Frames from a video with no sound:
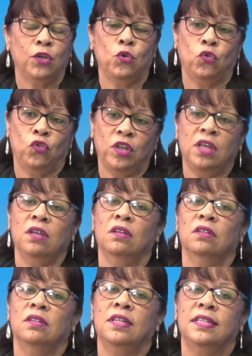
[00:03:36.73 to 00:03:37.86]
You see,
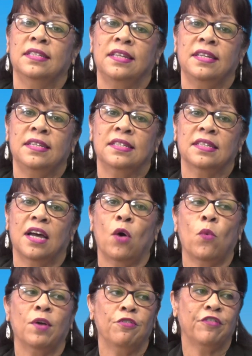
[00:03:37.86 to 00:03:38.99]
this is
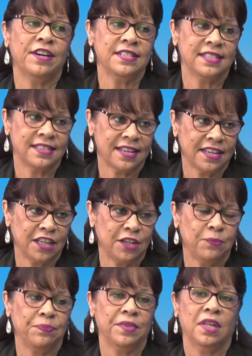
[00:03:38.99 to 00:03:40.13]
our first
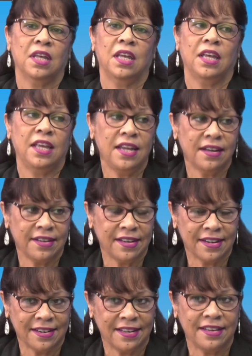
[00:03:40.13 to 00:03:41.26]
time here in
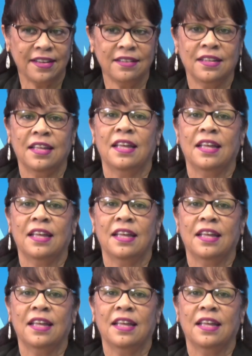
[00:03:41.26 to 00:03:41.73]
Grenada.